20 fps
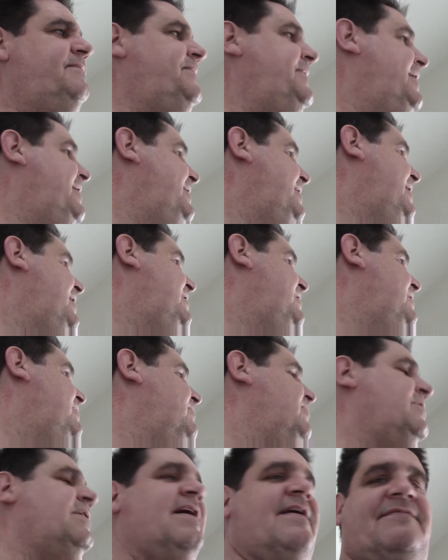and
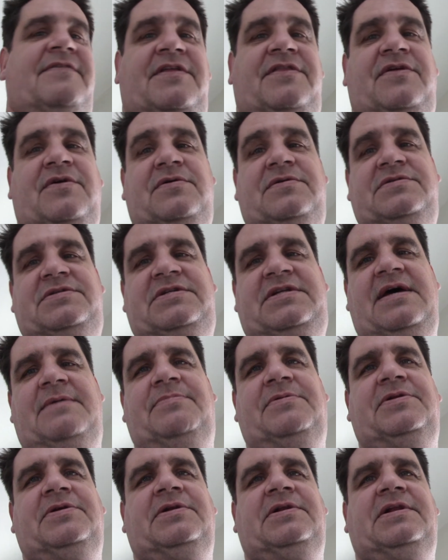then we'll have the third
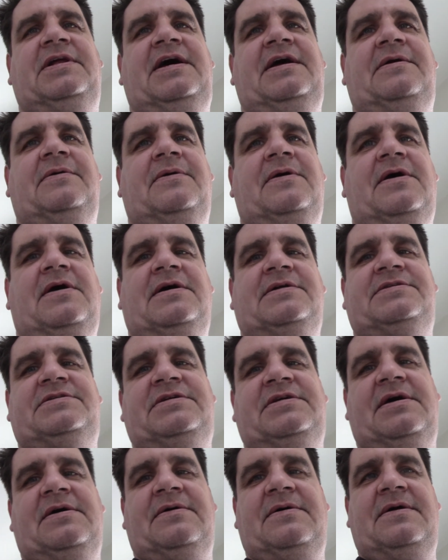step a little later on.
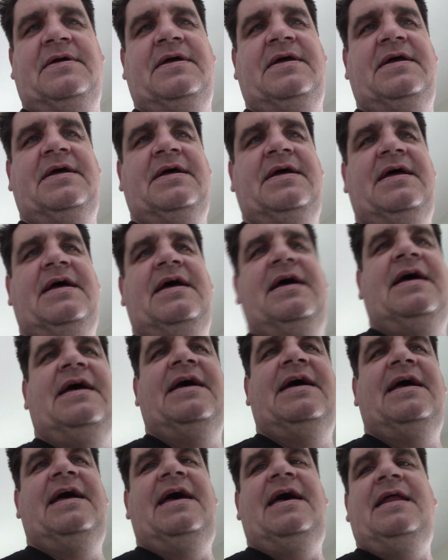So
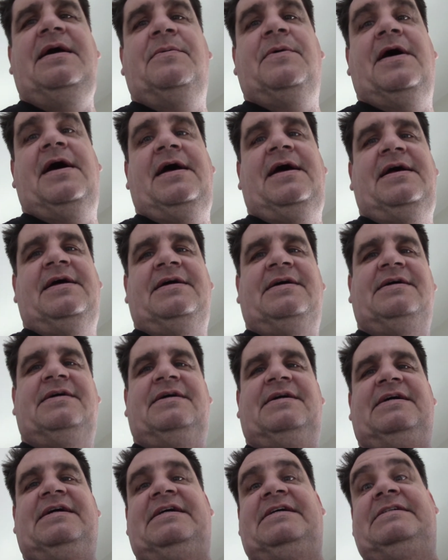anyway,
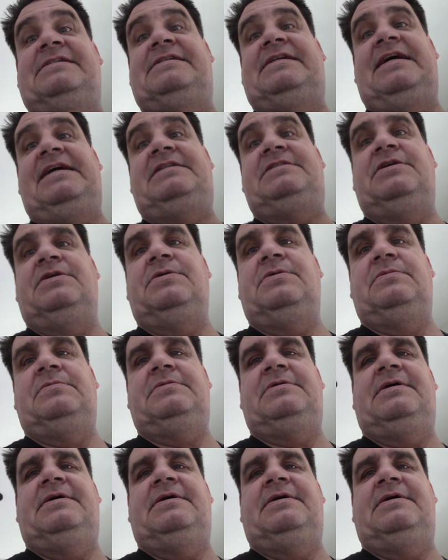stay tuned.